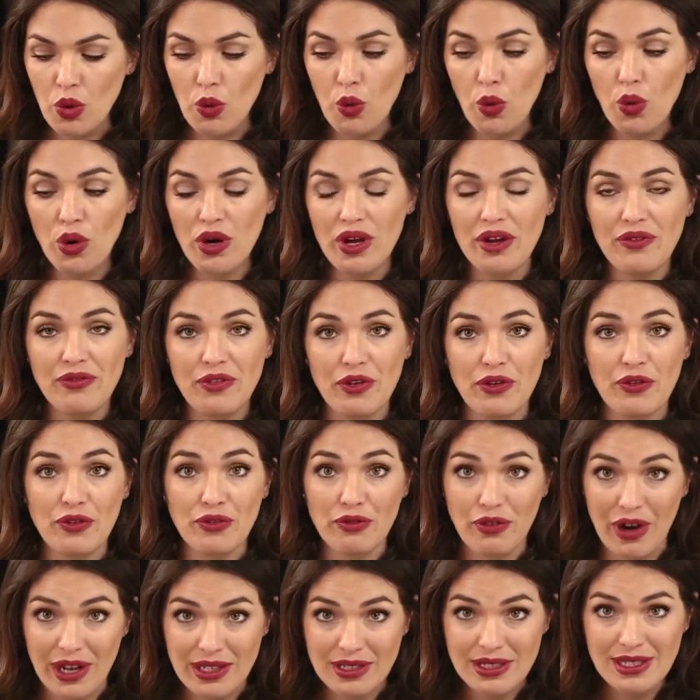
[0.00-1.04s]
or if your
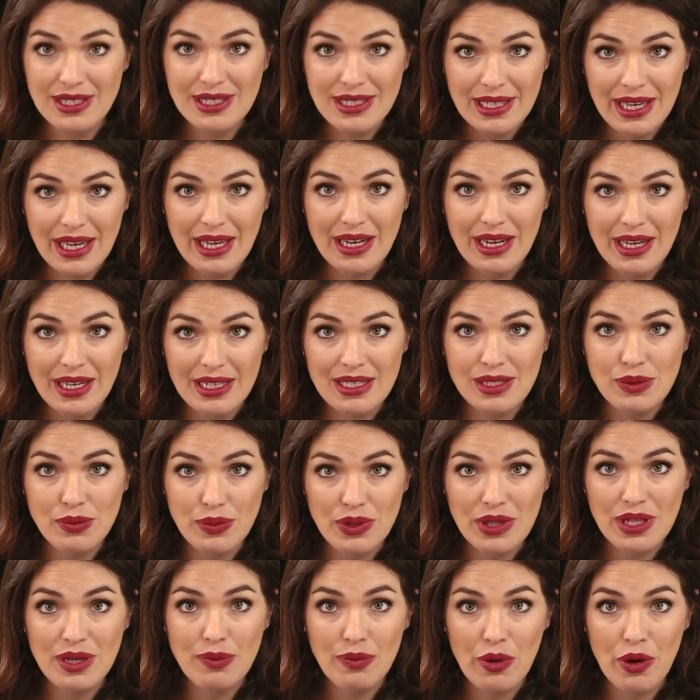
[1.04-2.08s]
friend's skin is
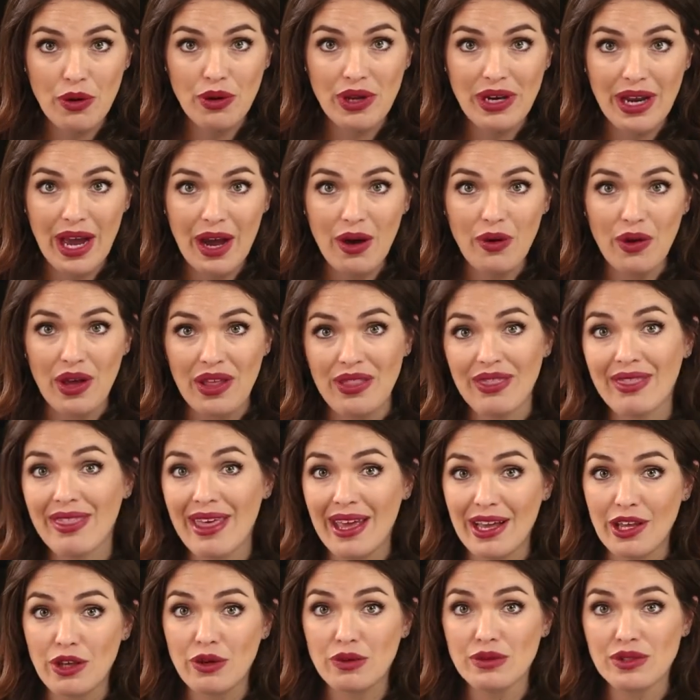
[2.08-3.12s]
really broken out and
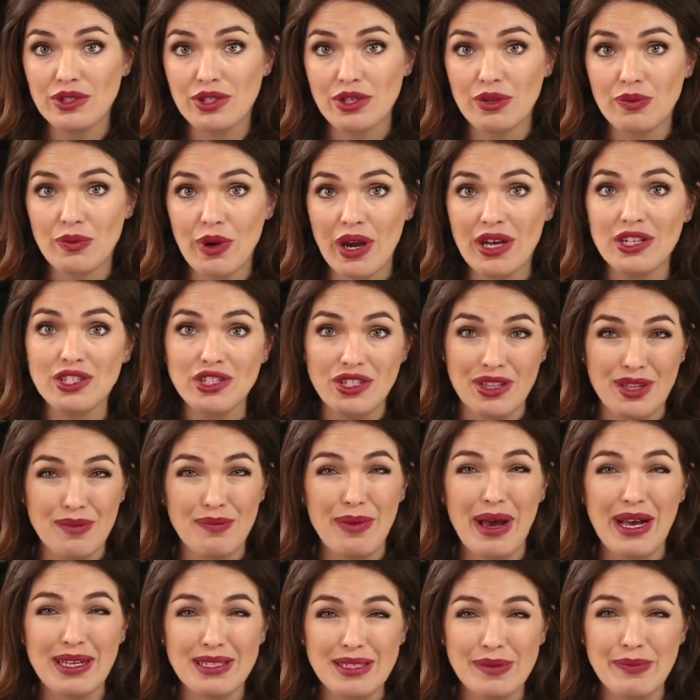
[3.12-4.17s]
they use your brush and then
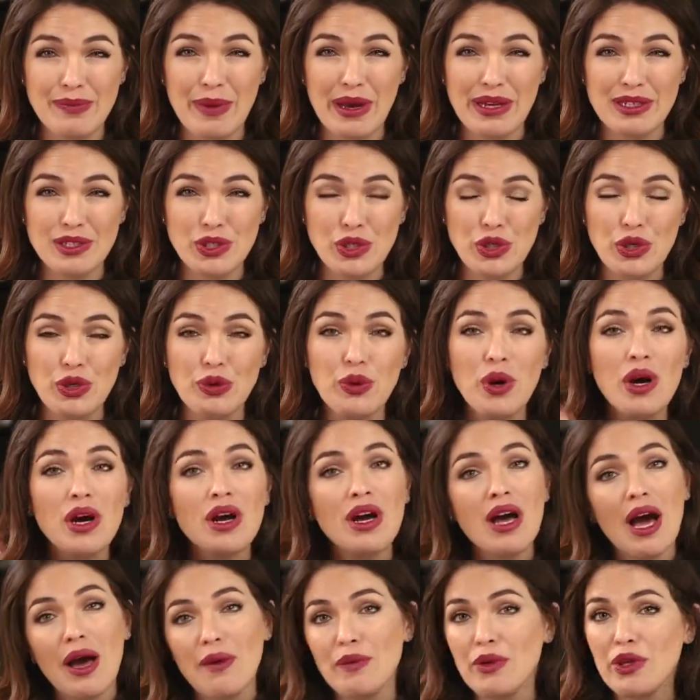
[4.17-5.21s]
pass it back to you,
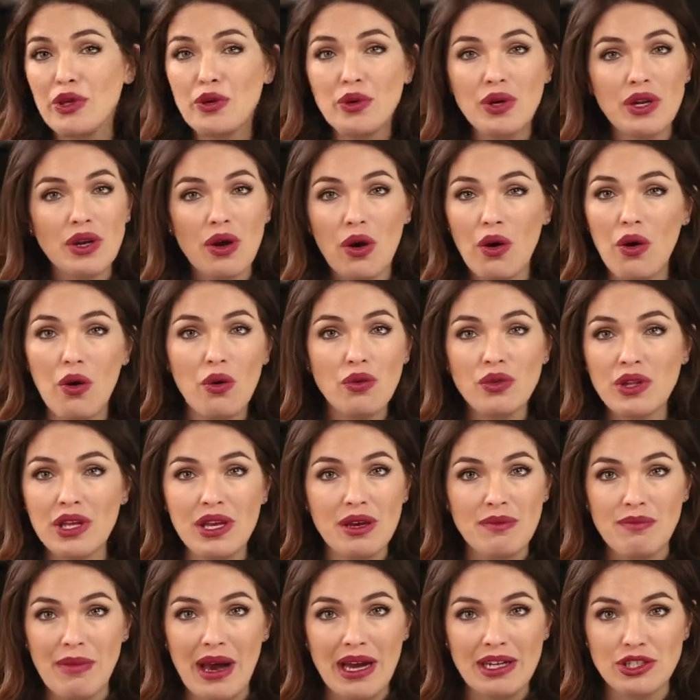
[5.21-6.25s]
I mean, you can only
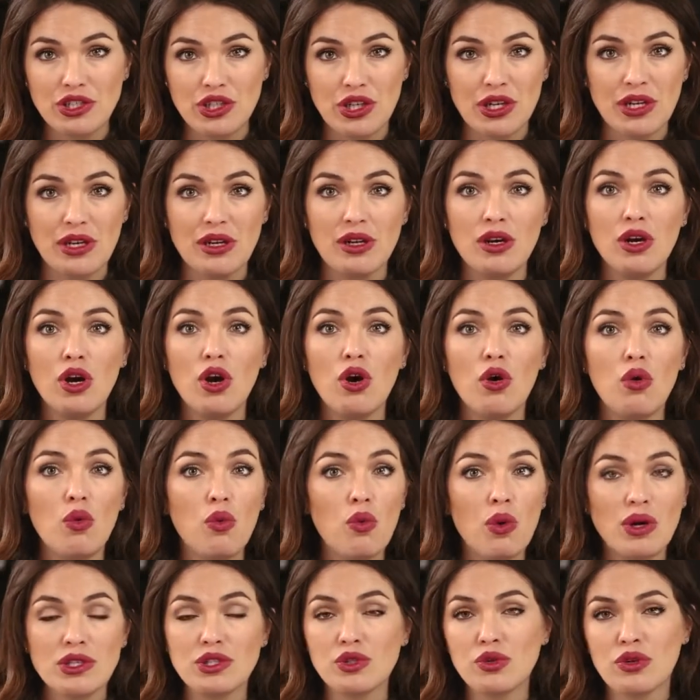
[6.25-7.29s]
imagine
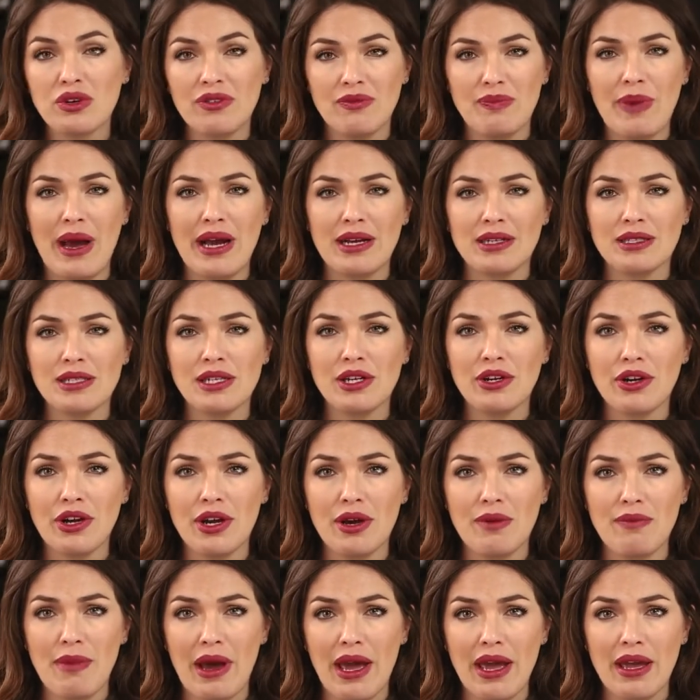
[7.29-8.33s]
what sort of
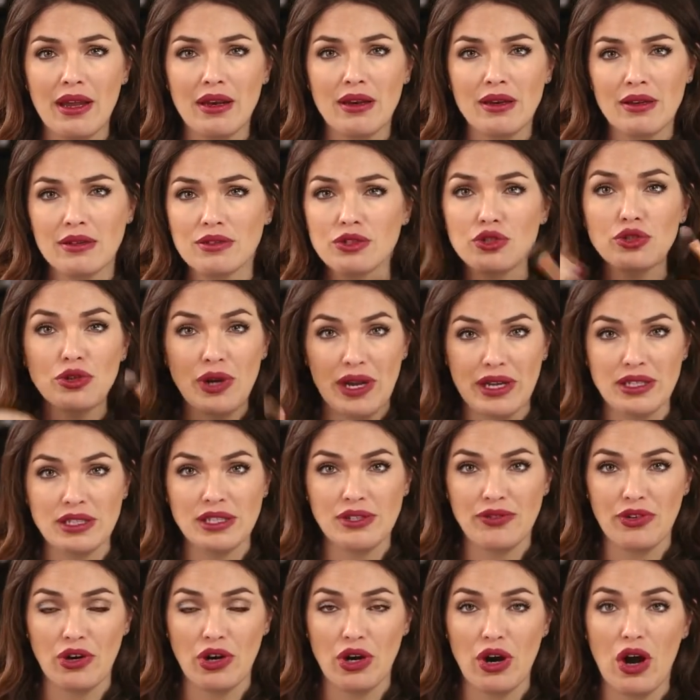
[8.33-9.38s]
bacteria might
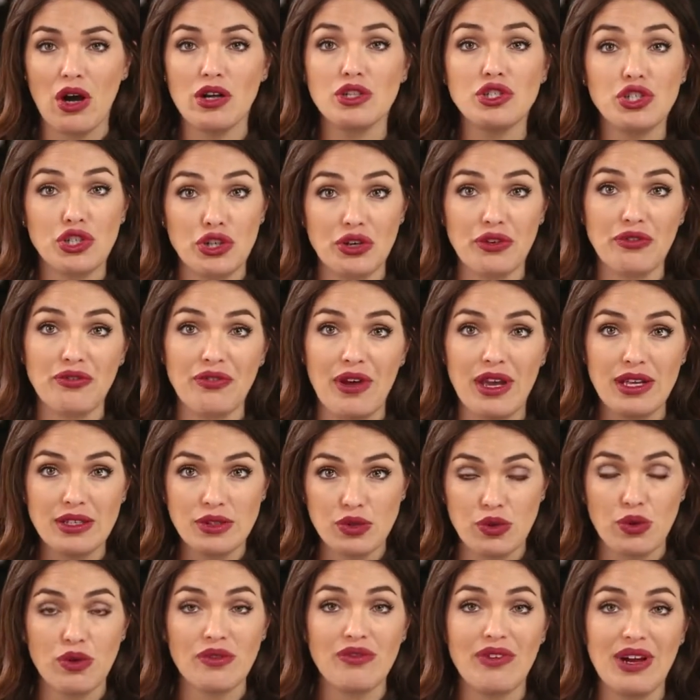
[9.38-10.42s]
transfer onto your face
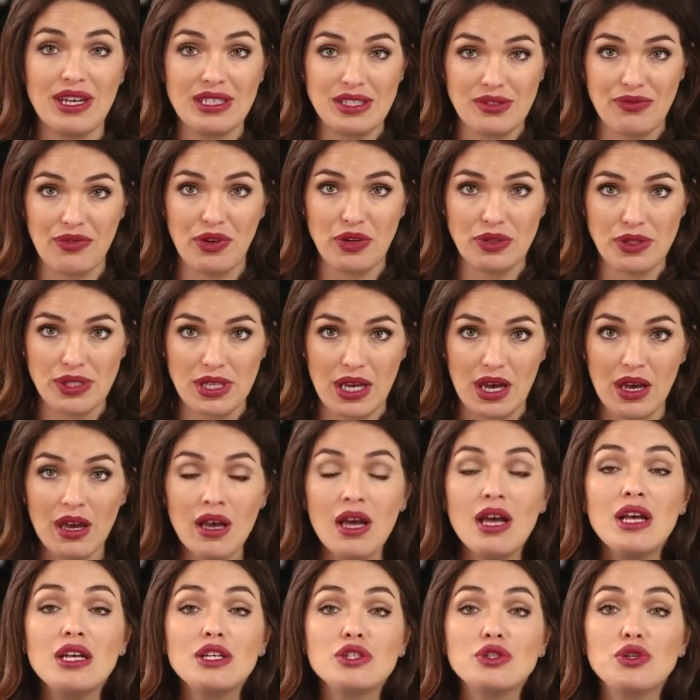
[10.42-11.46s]
or vice versa.
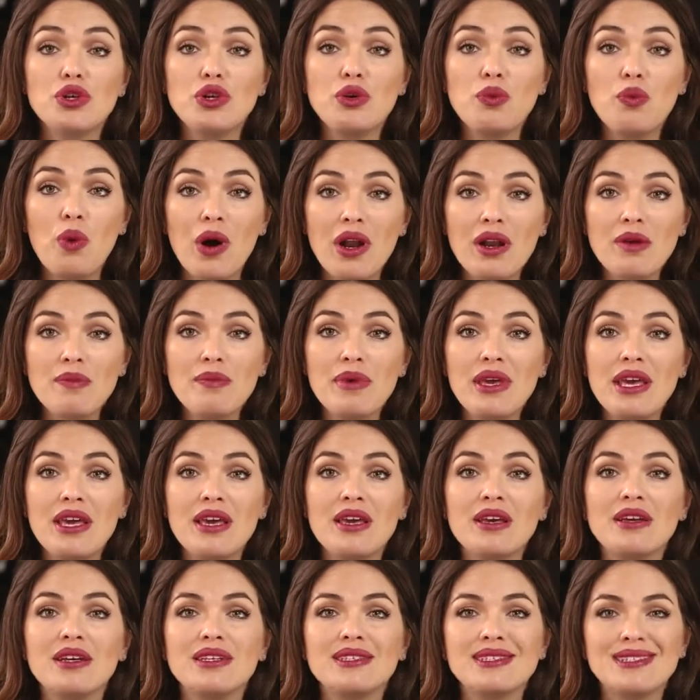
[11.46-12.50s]
So you want to
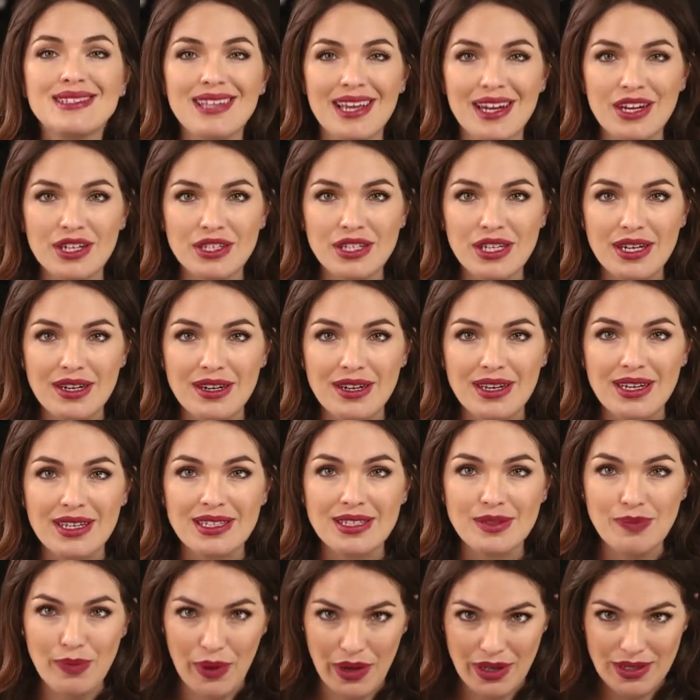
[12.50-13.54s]
be as sanitary
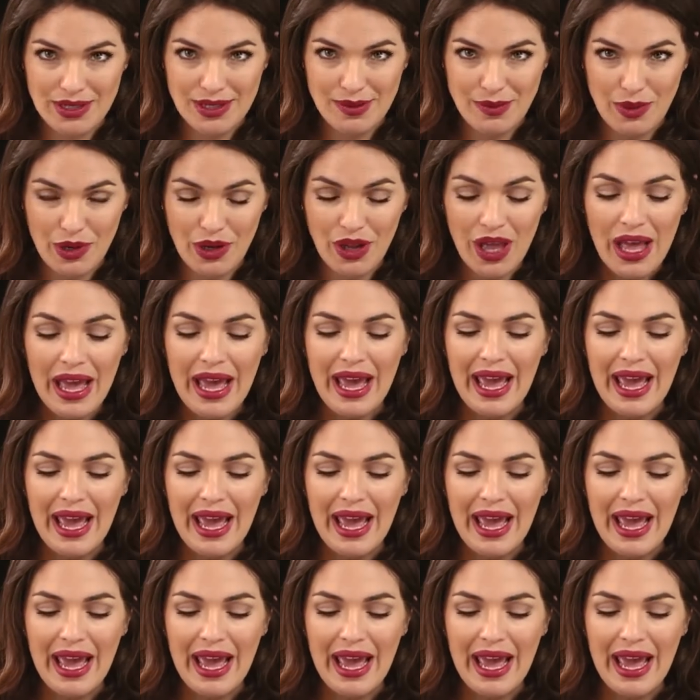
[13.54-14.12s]
as possible.